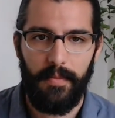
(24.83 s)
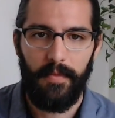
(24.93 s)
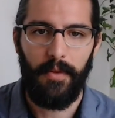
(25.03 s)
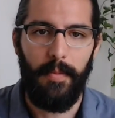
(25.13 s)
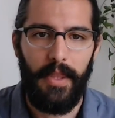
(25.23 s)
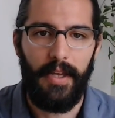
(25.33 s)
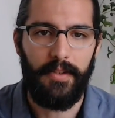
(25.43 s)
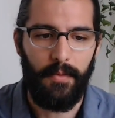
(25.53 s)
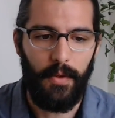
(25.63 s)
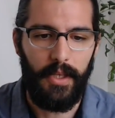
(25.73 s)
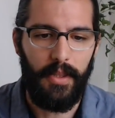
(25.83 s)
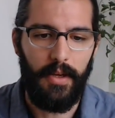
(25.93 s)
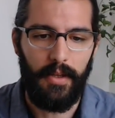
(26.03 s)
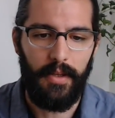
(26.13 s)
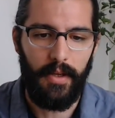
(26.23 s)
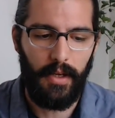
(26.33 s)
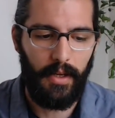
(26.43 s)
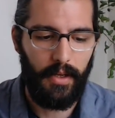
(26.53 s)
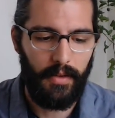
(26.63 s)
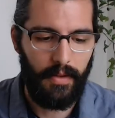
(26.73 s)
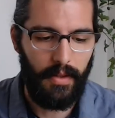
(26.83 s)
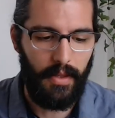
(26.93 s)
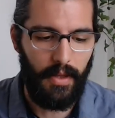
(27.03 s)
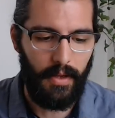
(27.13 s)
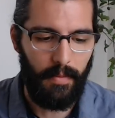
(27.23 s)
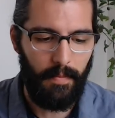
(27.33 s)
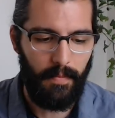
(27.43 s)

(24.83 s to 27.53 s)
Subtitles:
For me, that's really the